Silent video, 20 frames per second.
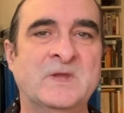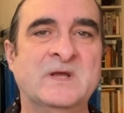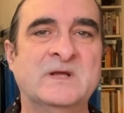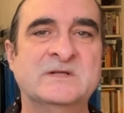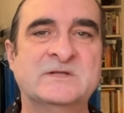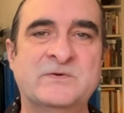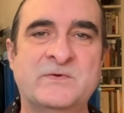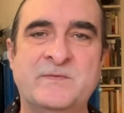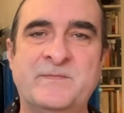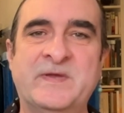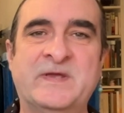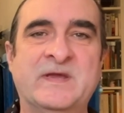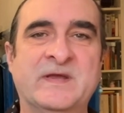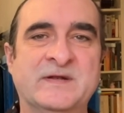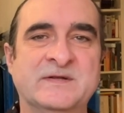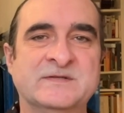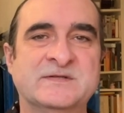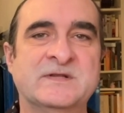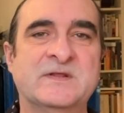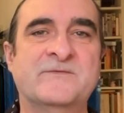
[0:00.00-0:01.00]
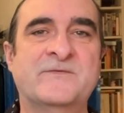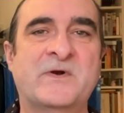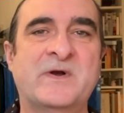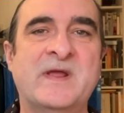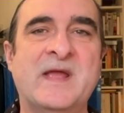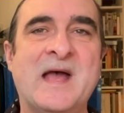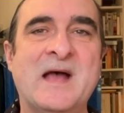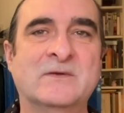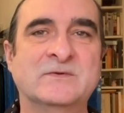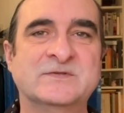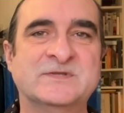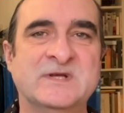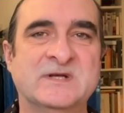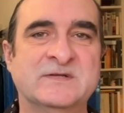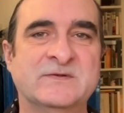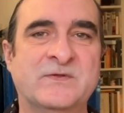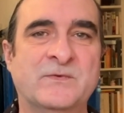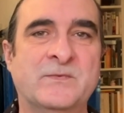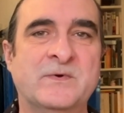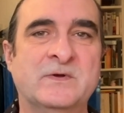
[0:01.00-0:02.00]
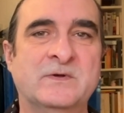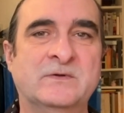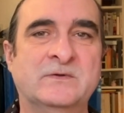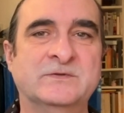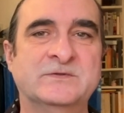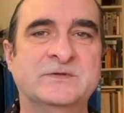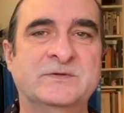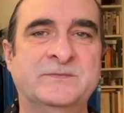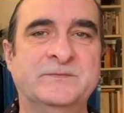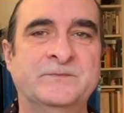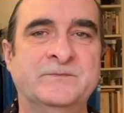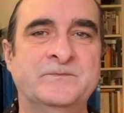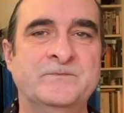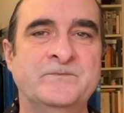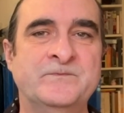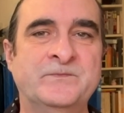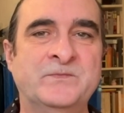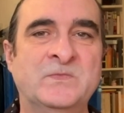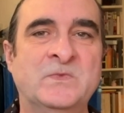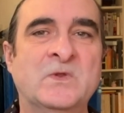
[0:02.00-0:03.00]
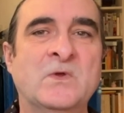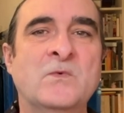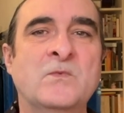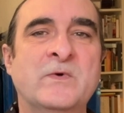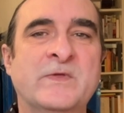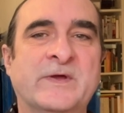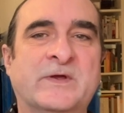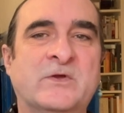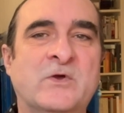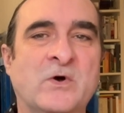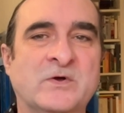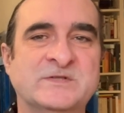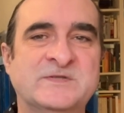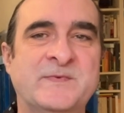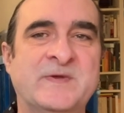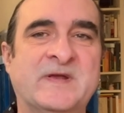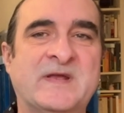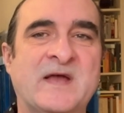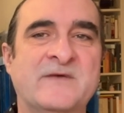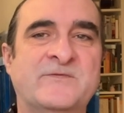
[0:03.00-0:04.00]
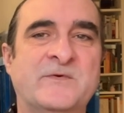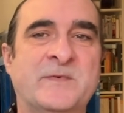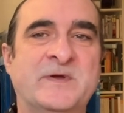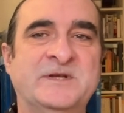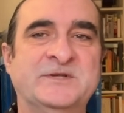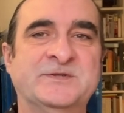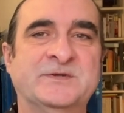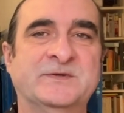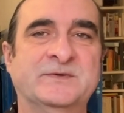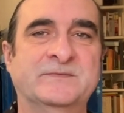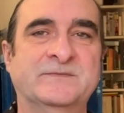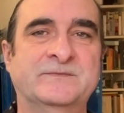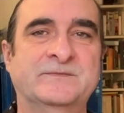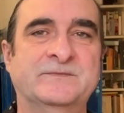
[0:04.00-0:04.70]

so he begins at the very outset of the world, with a cosmic affirmation.